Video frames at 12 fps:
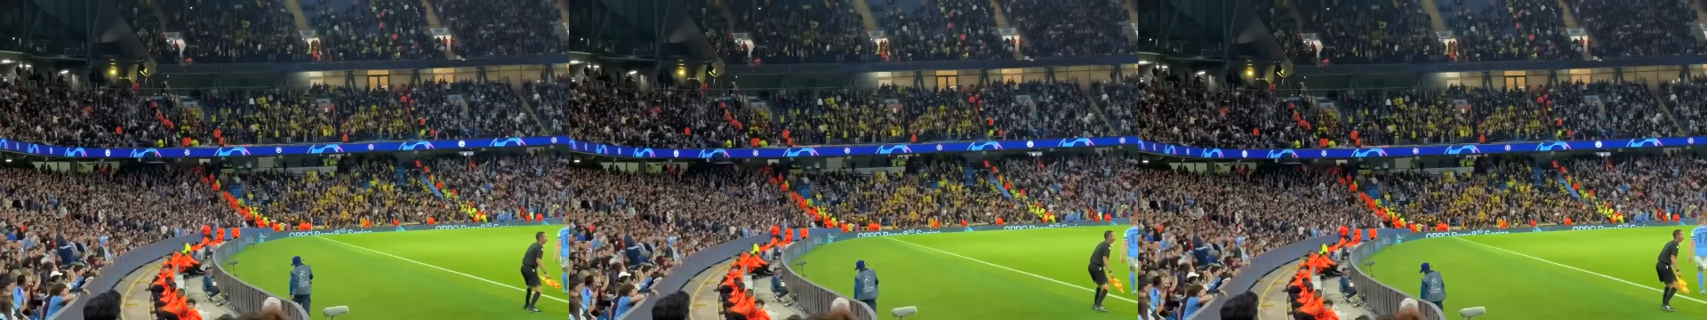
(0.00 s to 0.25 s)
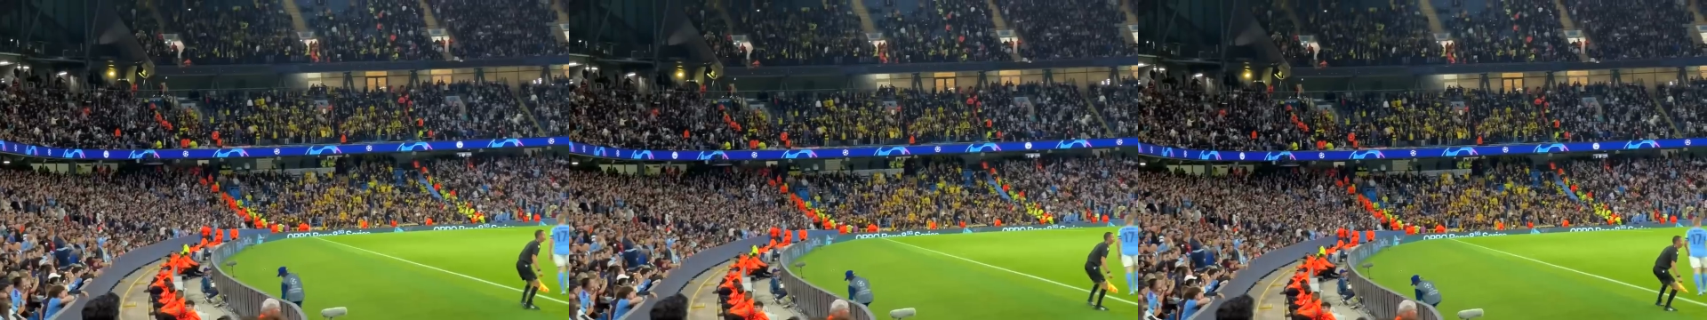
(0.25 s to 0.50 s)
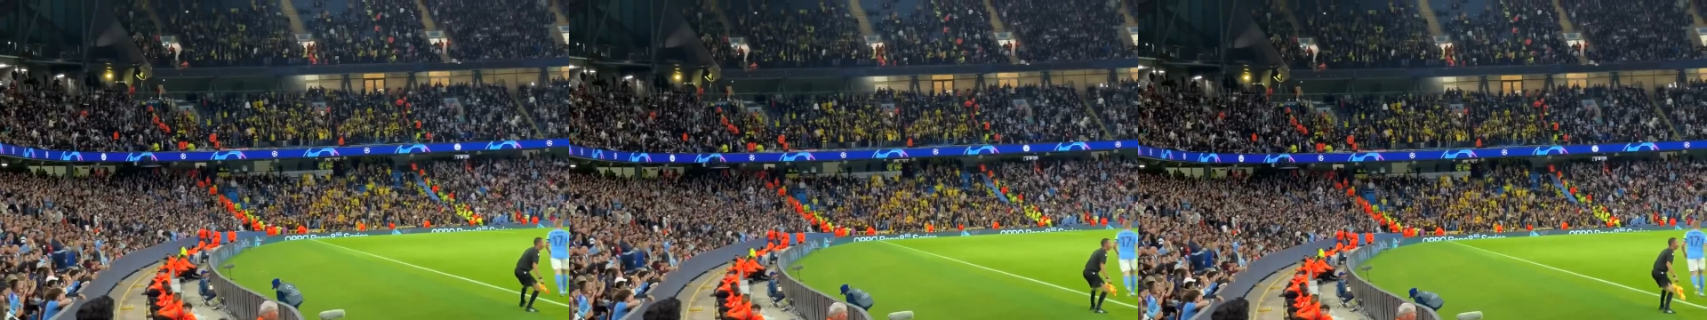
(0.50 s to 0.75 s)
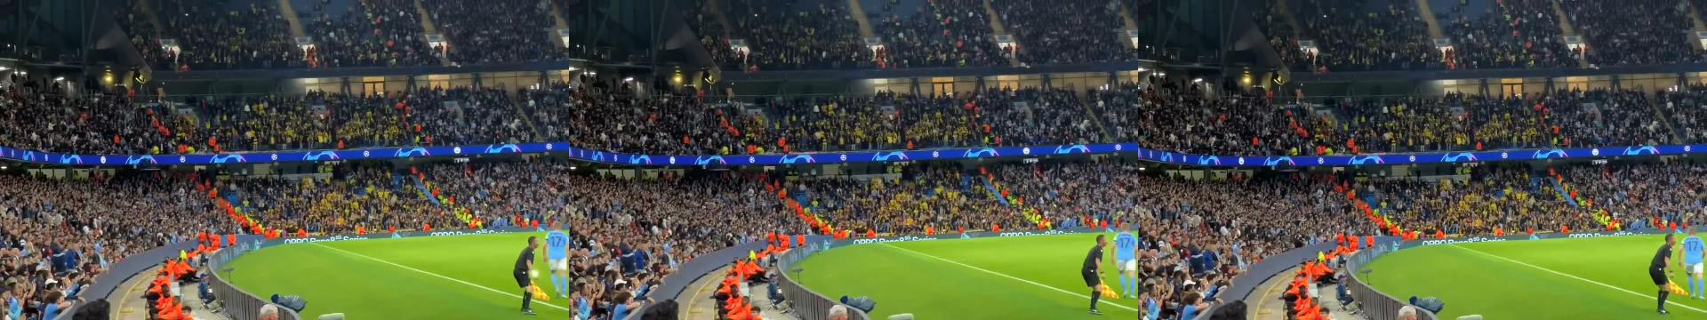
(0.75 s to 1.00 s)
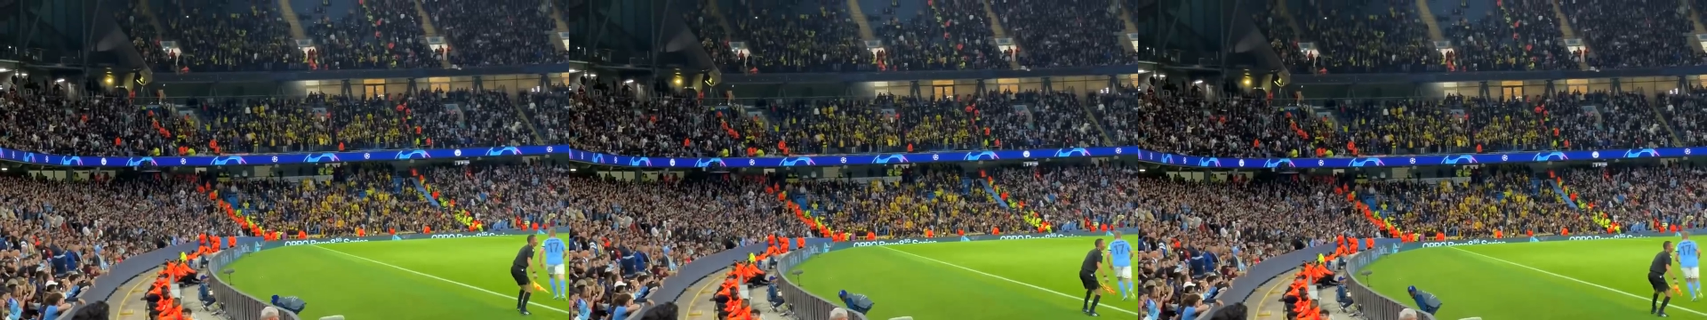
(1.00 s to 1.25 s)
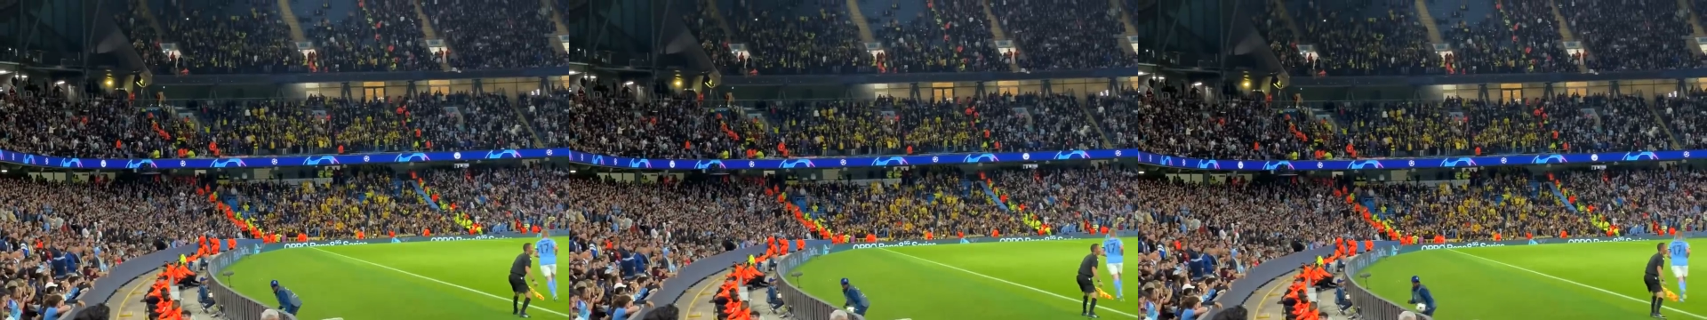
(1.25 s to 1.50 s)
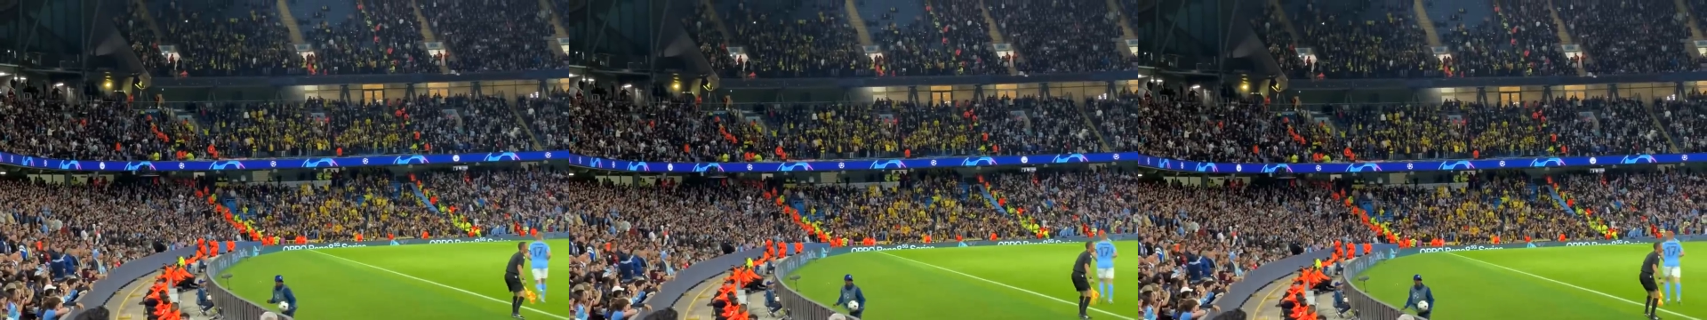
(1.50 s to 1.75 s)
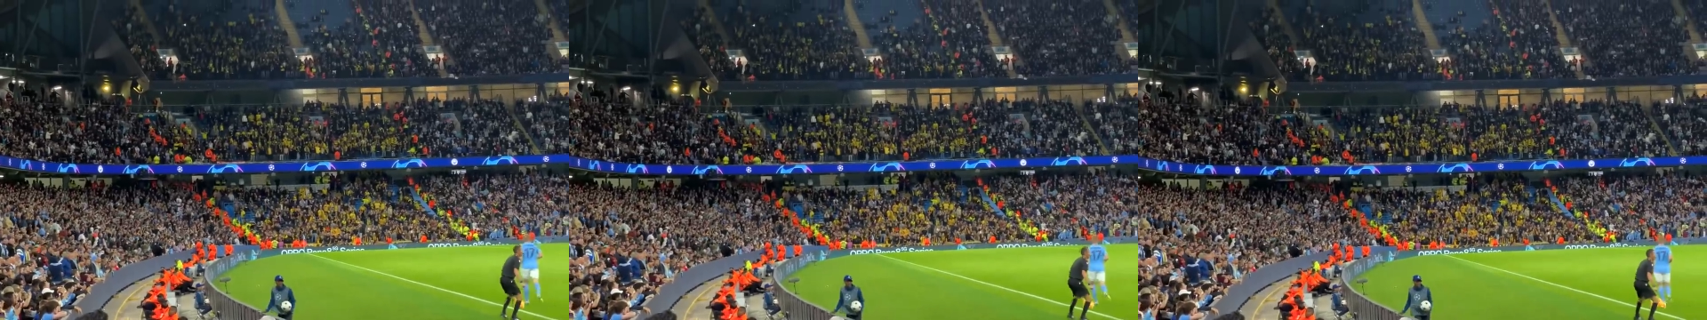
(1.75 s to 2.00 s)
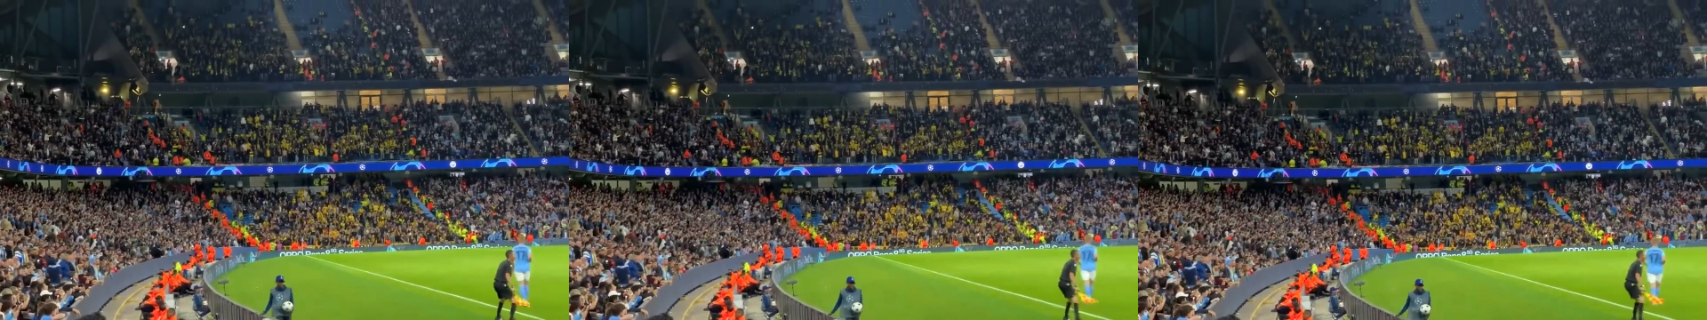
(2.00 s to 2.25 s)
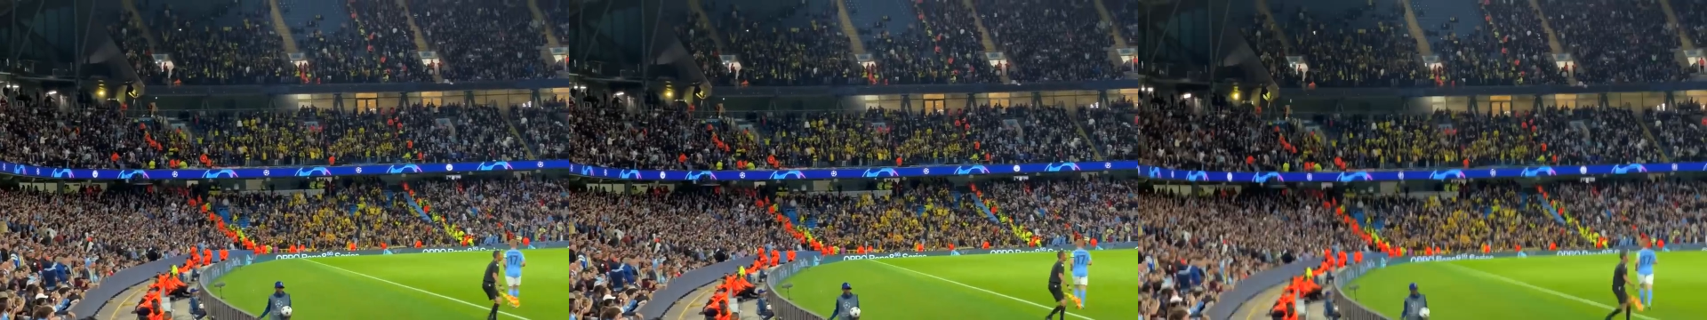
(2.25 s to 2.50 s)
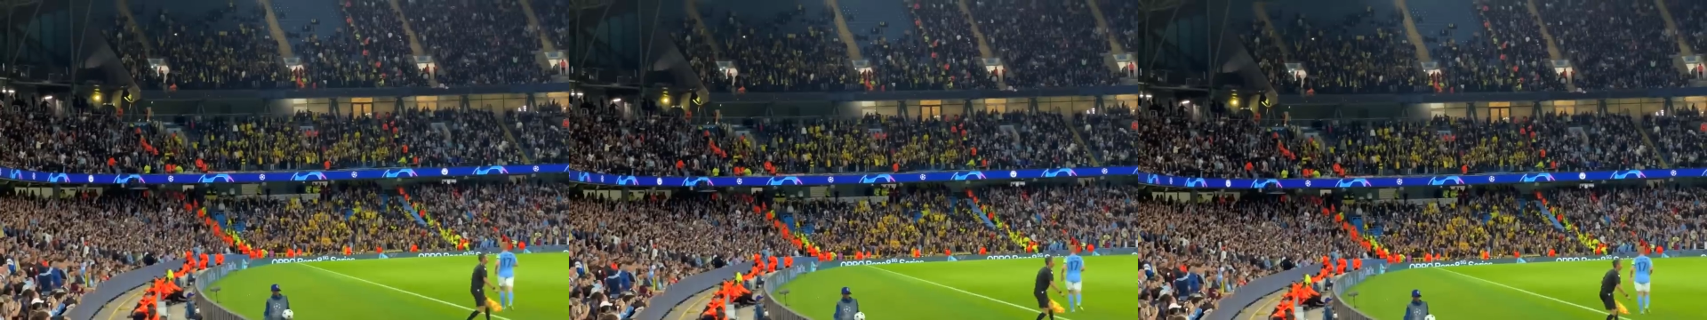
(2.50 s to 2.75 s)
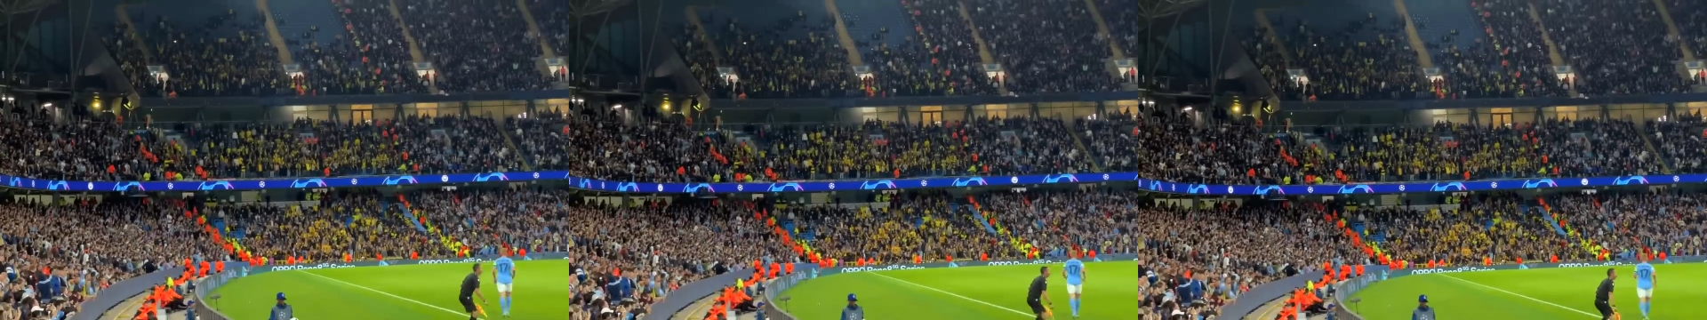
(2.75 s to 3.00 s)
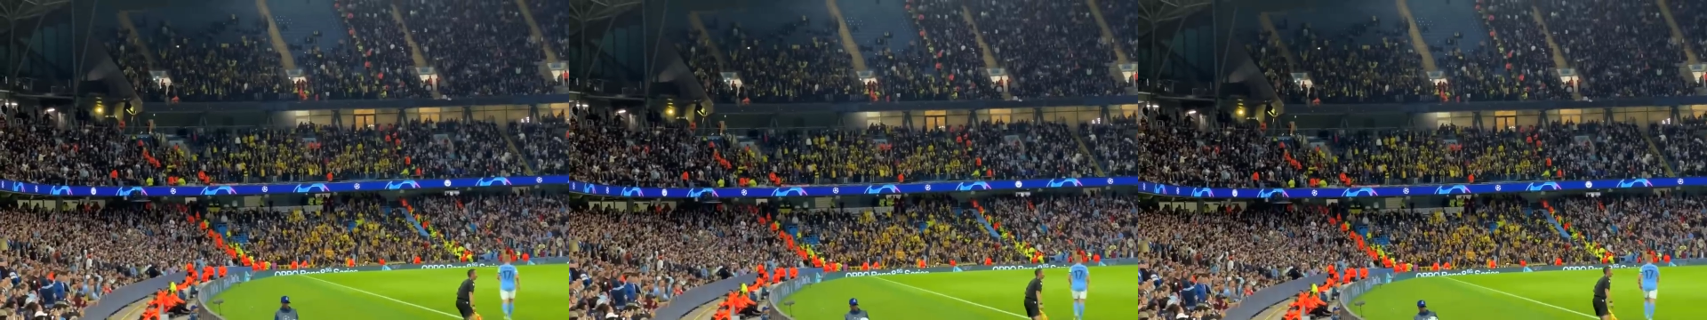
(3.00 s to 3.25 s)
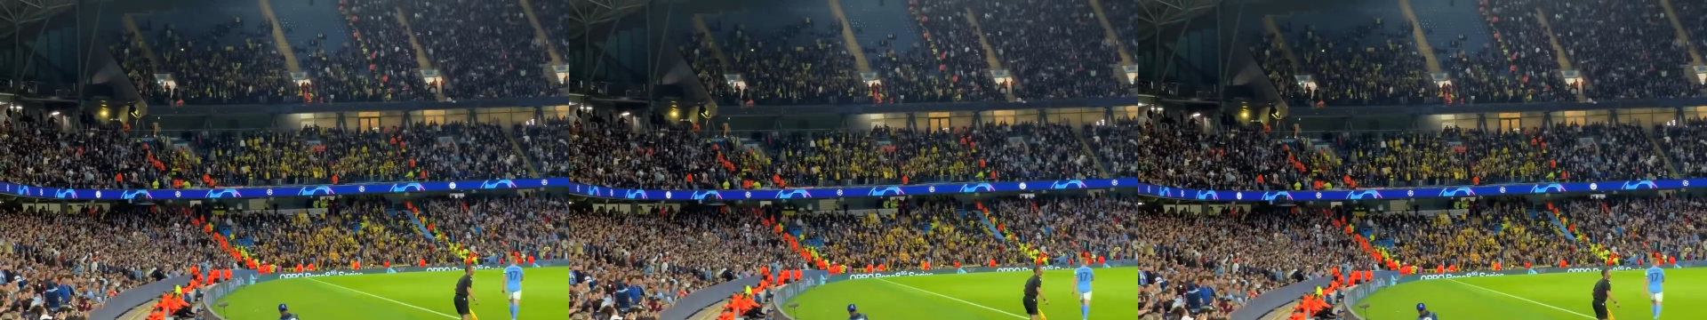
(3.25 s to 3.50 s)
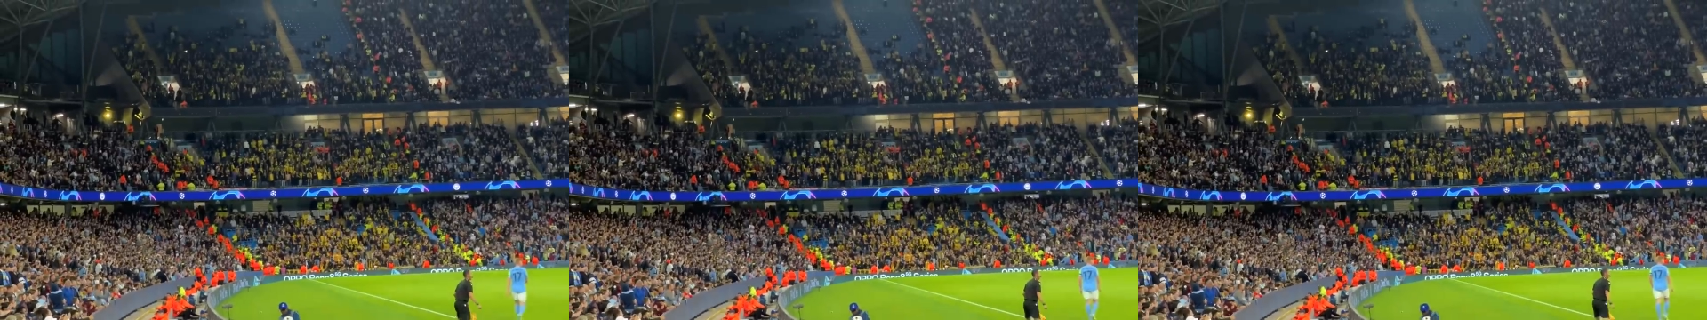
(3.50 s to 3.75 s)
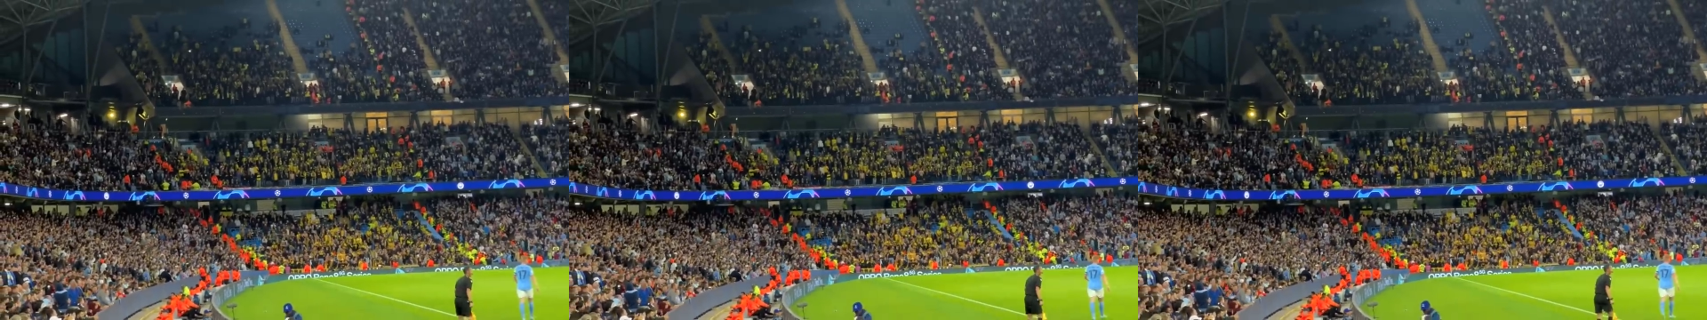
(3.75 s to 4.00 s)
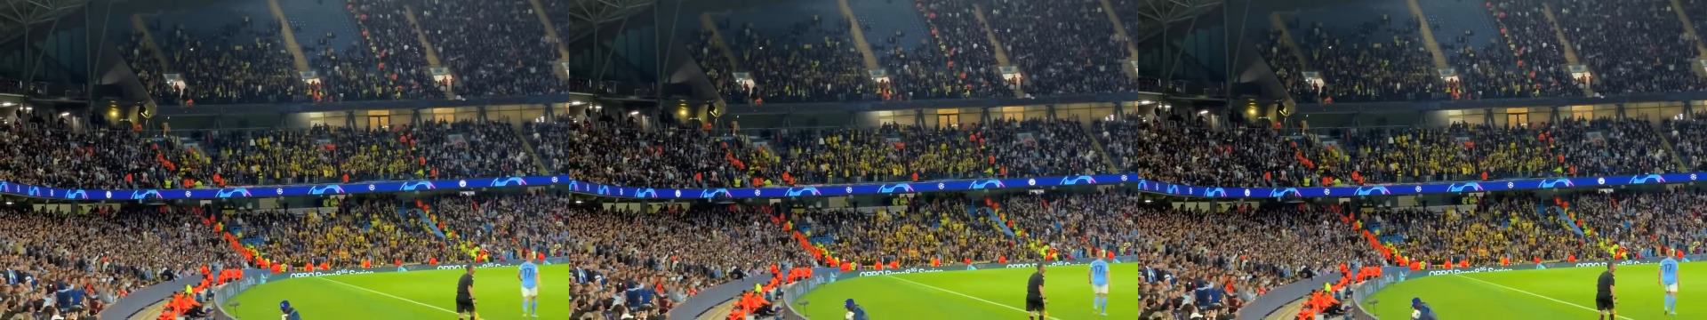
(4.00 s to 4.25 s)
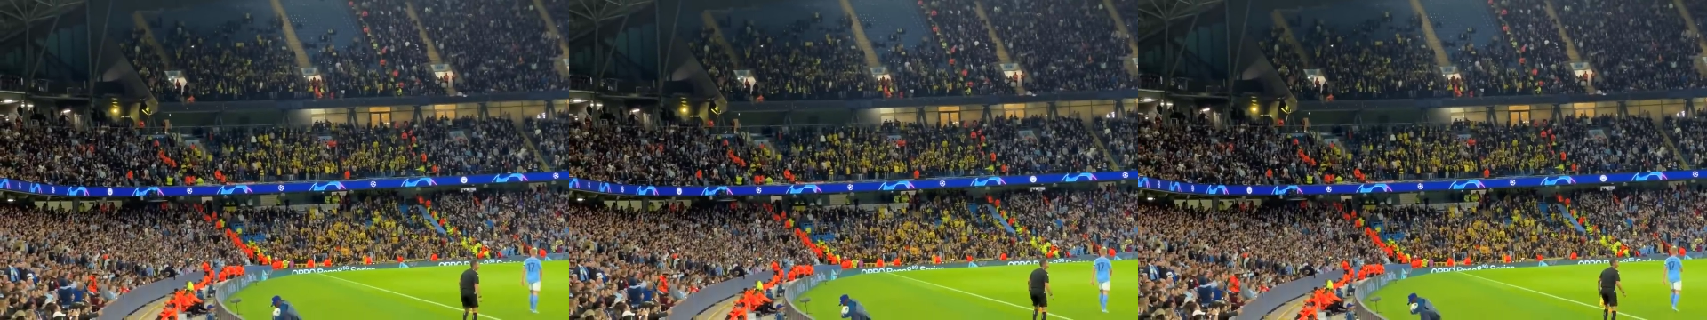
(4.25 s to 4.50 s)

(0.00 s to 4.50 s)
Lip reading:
[unreadable: no face in view]